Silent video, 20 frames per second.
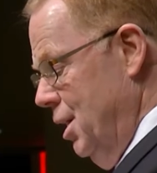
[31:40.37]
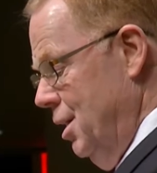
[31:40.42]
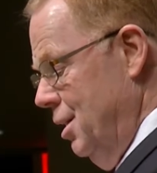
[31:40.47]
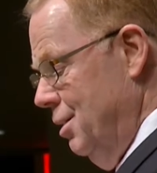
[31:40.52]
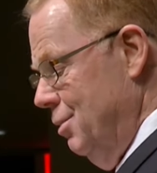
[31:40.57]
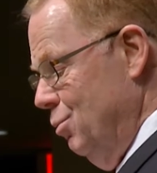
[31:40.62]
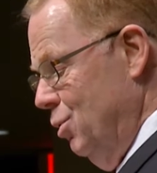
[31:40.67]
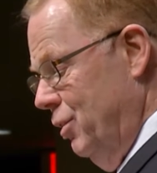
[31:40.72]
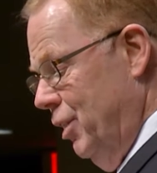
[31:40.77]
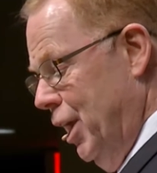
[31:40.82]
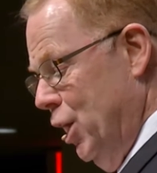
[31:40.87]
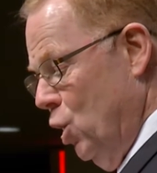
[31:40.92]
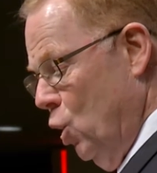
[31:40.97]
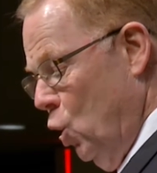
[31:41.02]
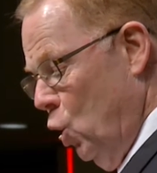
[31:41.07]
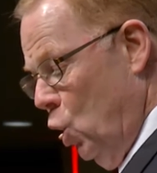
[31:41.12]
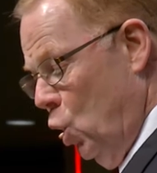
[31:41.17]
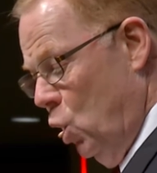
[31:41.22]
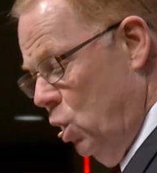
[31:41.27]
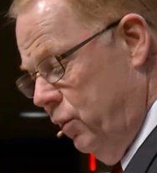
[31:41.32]
When they
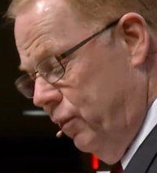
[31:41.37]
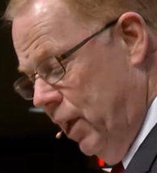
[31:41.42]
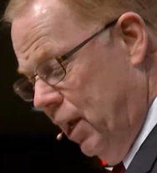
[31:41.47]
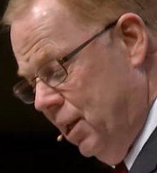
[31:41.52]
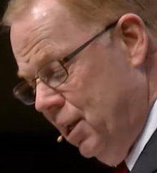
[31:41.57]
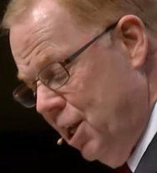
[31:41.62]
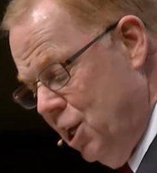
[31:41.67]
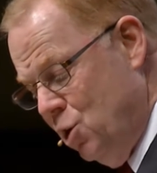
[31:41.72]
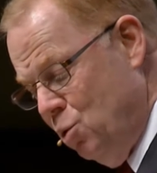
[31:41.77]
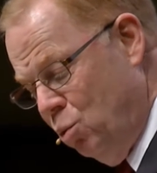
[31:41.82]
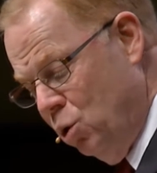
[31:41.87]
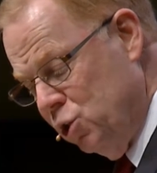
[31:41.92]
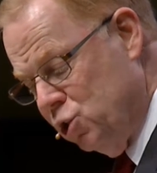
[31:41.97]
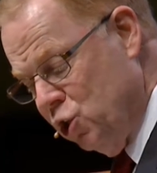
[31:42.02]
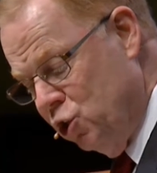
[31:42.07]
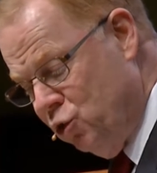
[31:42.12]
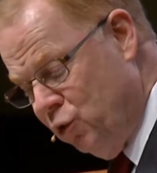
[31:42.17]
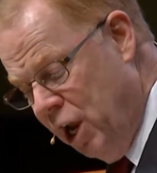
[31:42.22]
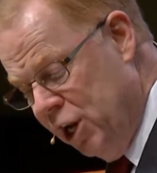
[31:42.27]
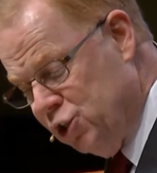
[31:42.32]
heard that he was
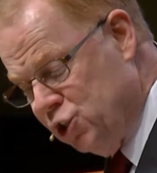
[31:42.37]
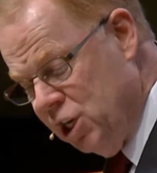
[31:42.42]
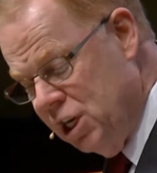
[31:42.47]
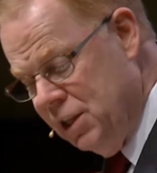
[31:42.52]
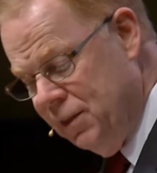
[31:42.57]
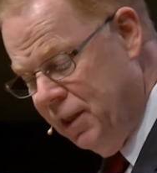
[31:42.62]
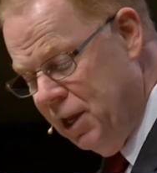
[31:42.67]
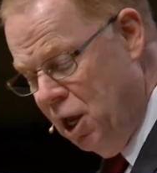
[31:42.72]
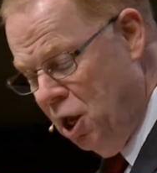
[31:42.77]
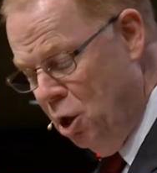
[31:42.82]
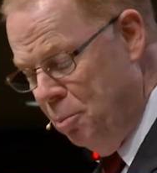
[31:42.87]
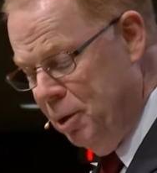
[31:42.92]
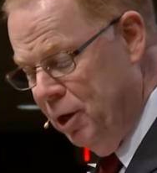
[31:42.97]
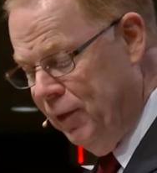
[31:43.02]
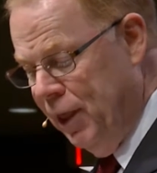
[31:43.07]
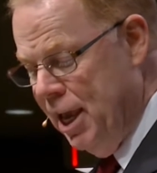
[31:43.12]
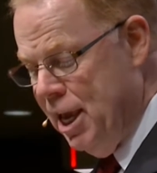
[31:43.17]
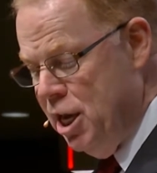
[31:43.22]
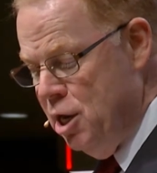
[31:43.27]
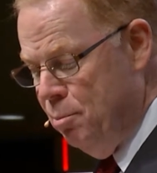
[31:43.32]
addressing them in
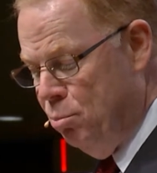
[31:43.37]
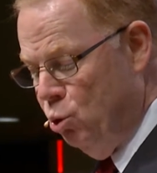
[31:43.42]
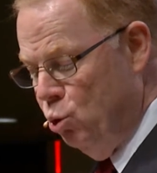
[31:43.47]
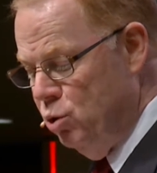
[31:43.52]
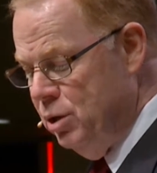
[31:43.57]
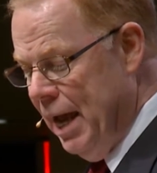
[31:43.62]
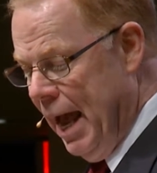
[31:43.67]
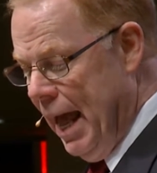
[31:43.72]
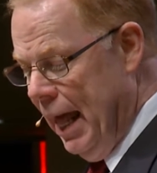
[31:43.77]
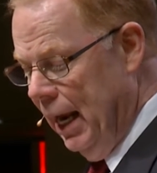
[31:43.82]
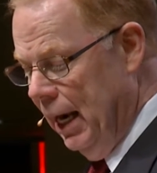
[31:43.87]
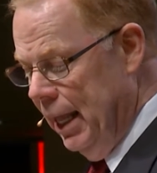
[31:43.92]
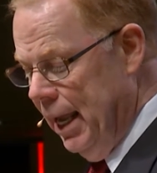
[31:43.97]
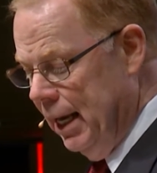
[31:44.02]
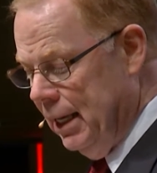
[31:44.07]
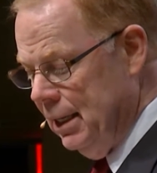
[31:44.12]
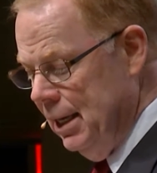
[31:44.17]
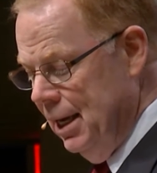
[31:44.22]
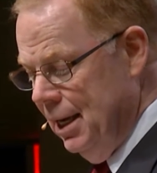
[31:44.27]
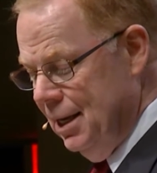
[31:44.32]
the Hebrew
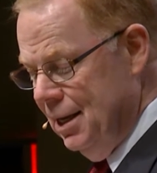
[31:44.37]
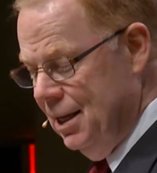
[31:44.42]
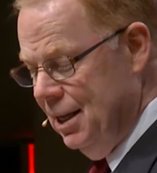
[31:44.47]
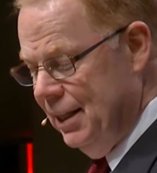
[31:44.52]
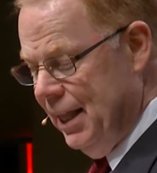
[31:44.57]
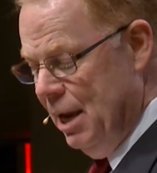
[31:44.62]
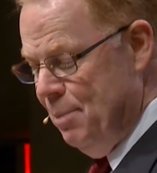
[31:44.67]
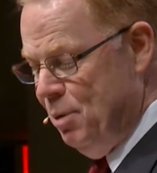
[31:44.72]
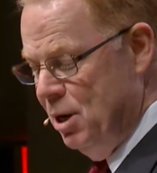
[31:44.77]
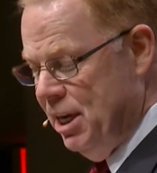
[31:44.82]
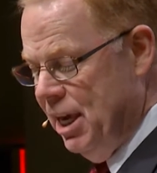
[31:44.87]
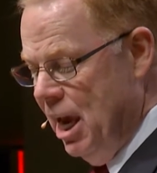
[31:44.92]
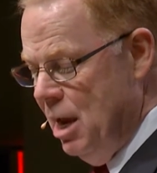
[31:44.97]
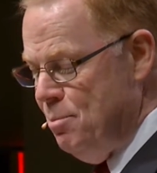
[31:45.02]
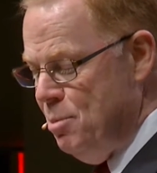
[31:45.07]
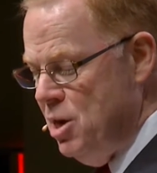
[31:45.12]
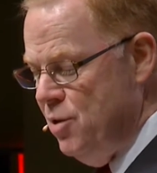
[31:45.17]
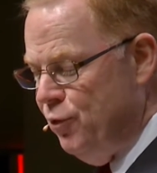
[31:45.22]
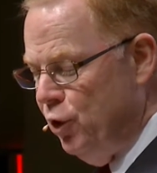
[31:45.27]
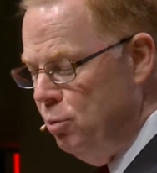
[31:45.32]
dialect, they became
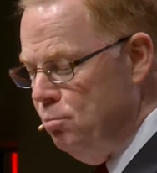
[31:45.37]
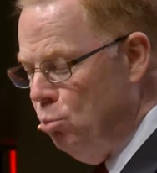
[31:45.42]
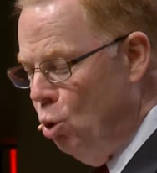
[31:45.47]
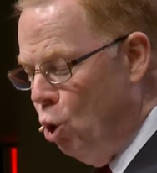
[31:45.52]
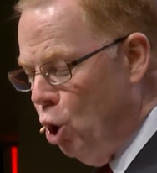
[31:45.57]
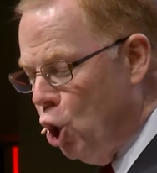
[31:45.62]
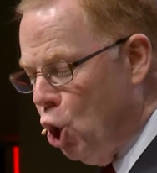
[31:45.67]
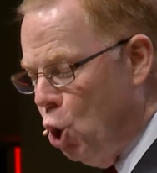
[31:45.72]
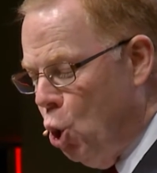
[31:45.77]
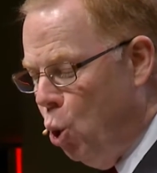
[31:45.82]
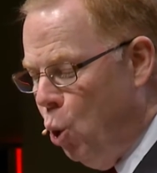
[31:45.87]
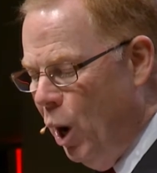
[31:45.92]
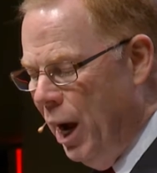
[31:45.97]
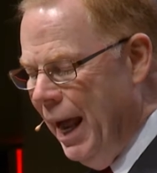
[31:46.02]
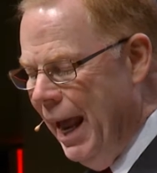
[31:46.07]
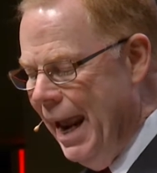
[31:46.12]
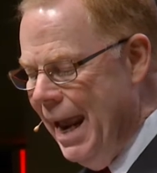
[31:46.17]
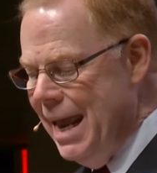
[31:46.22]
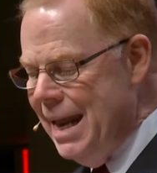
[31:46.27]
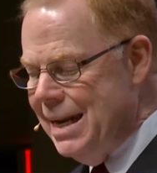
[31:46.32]
even more
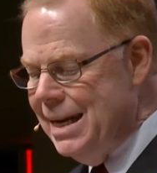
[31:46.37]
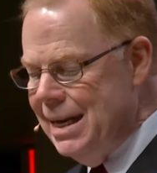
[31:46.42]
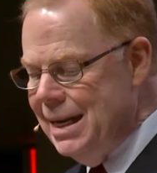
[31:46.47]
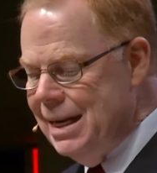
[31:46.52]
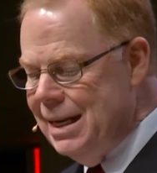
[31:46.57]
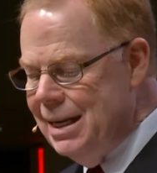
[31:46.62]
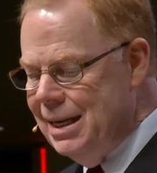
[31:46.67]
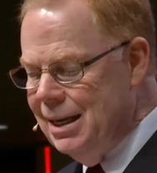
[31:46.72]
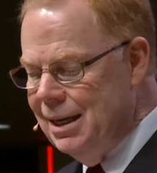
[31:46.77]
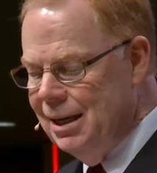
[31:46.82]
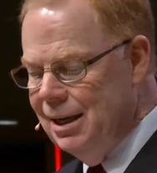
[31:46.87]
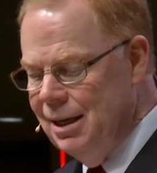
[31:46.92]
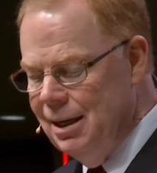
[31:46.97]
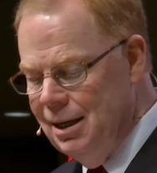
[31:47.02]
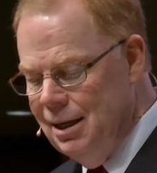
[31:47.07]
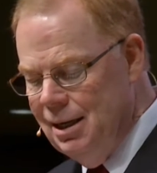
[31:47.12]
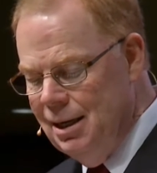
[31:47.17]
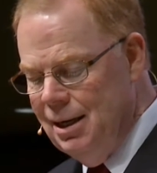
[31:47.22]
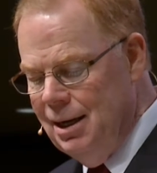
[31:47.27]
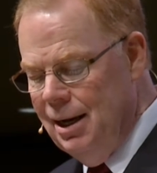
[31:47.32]
quiet.
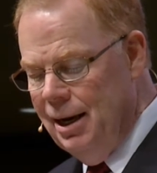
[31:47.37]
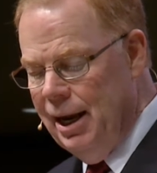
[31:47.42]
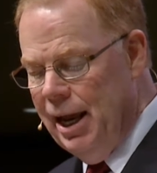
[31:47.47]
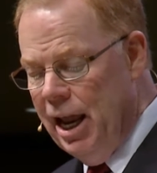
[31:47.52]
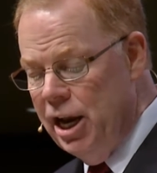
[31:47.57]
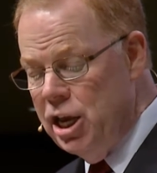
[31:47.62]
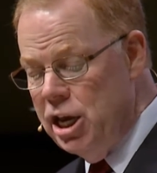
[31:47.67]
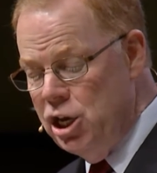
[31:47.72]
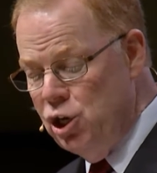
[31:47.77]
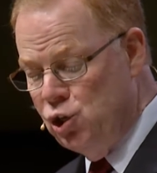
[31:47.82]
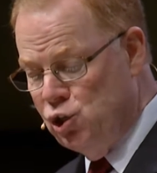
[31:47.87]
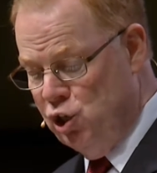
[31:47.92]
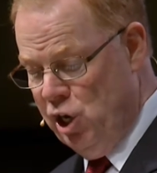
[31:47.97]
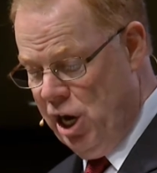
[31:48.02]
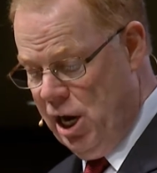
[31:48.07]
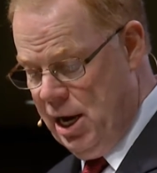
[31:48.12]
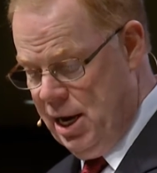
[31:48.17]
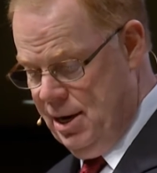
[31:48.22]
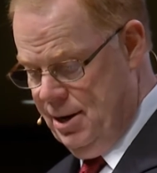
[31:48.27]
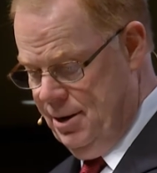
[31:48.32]
And he
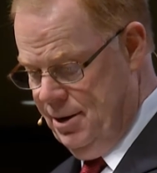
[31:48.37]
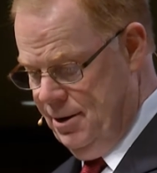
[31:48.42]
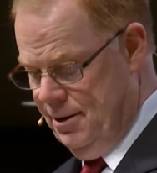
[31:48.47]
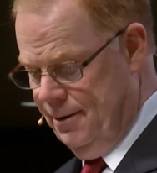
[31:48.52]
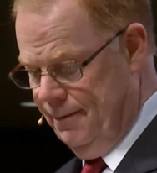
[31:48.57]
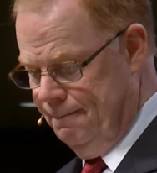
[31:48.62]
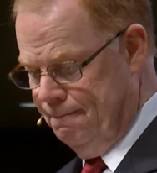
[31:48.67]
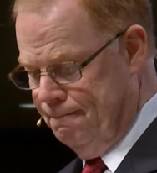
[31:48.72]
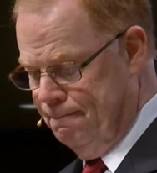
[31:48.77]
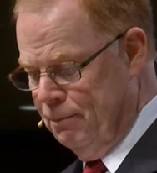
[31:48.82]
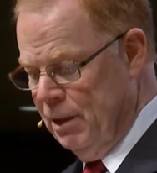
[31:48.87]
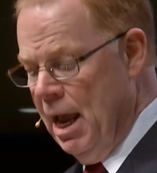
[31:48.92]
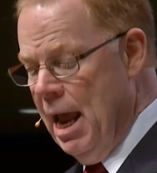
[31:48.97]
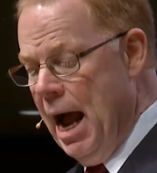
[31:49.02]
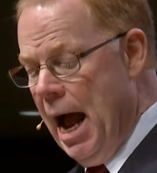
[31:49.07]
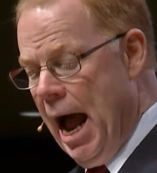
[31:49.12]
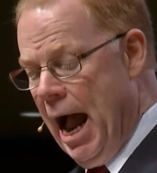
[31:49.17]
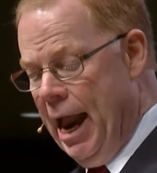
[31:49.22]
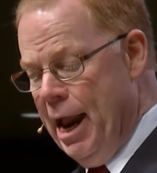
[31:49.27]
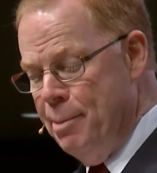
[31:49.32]
said,
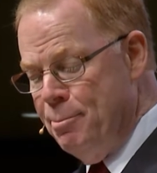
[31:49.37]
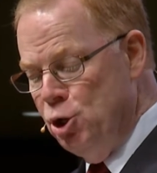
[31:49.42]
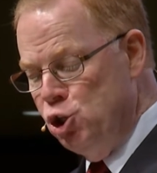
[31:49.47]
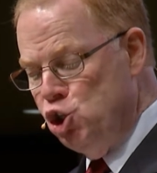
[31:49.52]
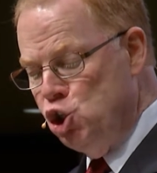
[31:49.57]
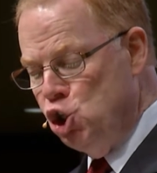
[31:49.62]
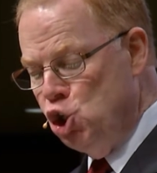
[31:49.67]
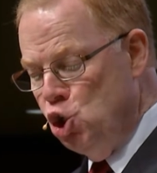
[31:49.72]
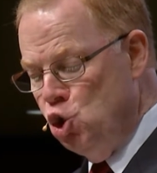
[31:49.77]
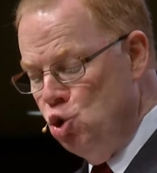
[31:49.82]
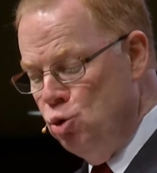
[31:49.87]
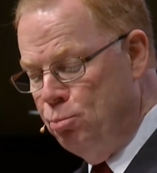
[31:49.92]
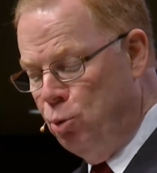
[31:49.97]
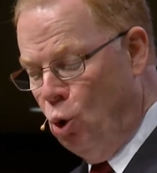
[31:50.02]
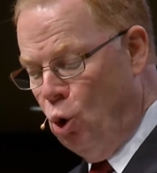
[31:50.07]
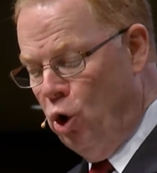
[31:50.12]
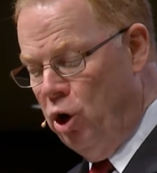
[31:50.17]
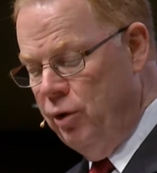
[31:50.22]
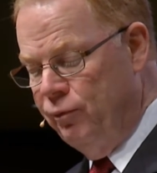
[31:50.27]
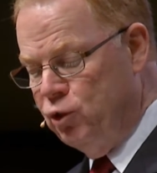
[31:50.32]
I am a Jew,
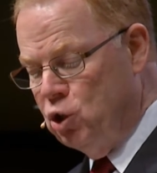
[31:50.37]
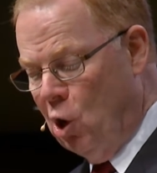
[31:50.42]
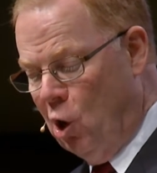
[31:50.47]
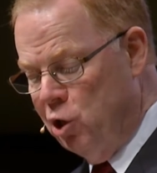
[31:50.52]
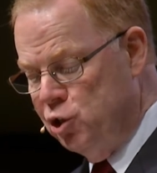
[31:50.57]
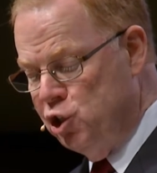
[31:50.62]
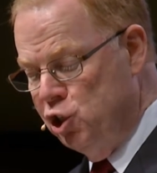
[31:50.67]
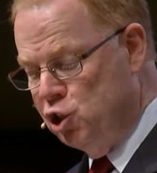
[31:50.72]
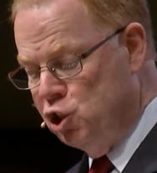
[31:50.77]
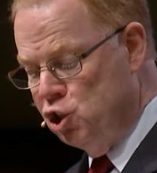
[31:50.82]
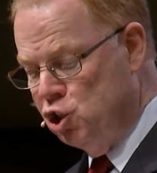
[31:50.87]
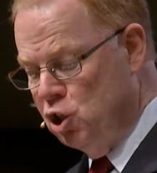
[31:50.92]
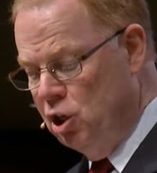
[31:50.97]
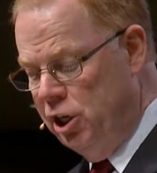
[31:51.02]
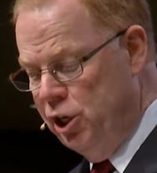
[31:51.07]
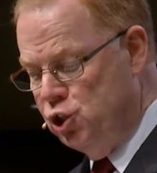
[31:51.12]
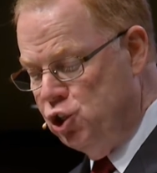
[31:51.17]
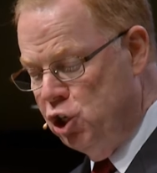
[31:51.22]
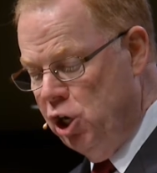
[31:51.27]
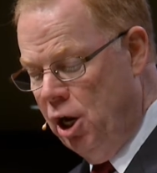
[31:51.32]
born of Tarsus of
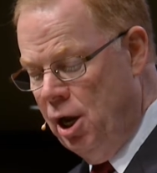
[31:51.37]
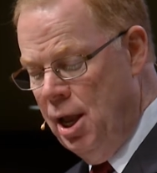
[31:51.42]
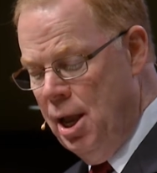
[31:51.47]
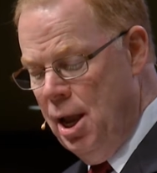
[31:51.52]
Cilicia,